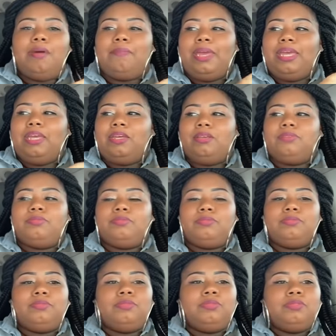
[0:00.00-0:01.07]
I make it?
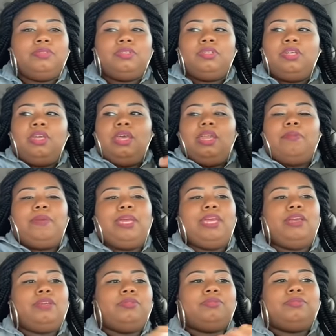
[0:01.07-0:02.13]
Can no. I make
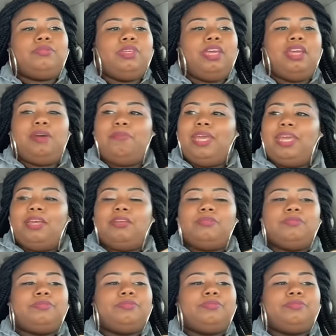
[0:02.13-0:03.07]
it? Can I make it?